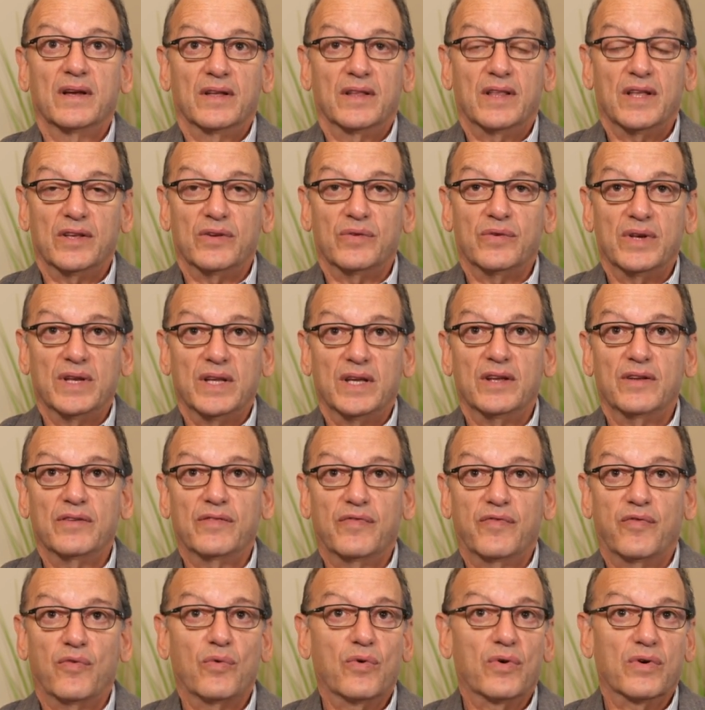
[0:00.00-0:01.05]
that you need
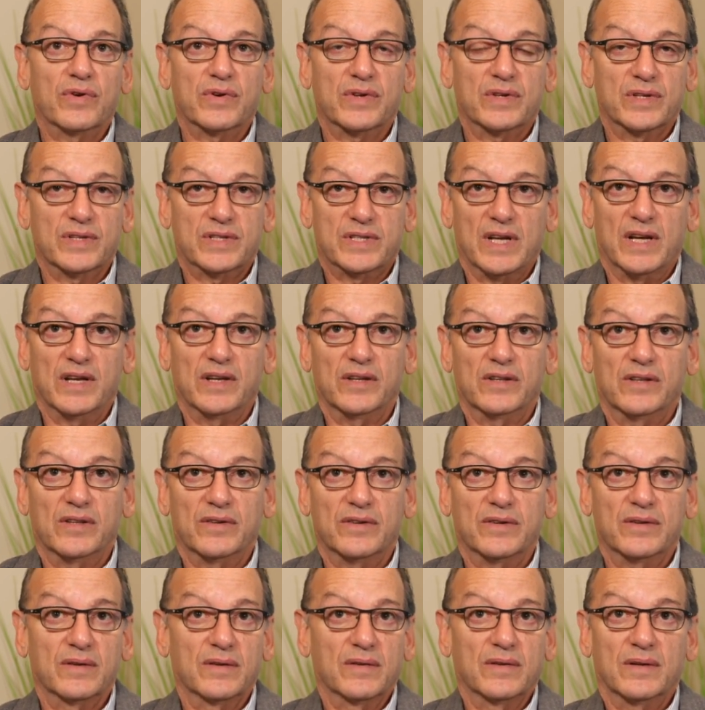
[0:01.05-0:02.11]
for
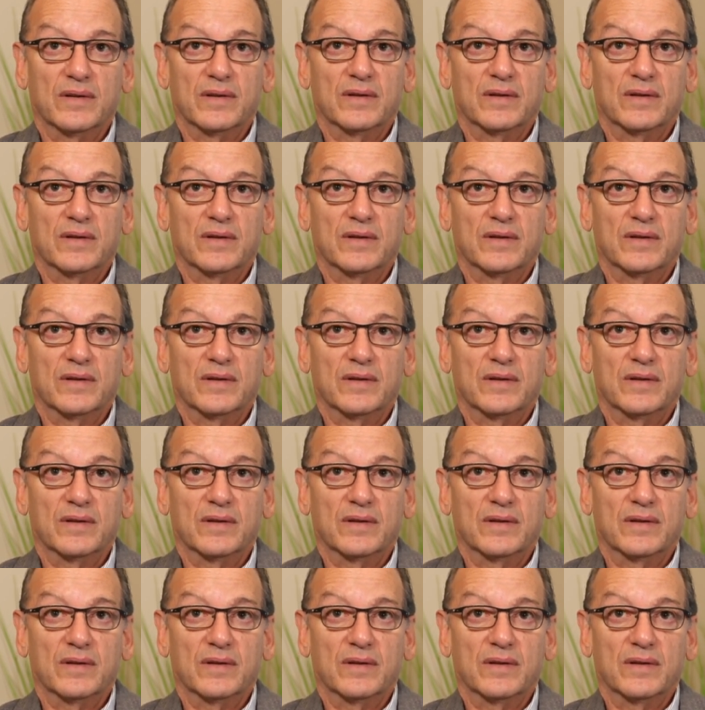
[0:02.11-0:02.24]
cellular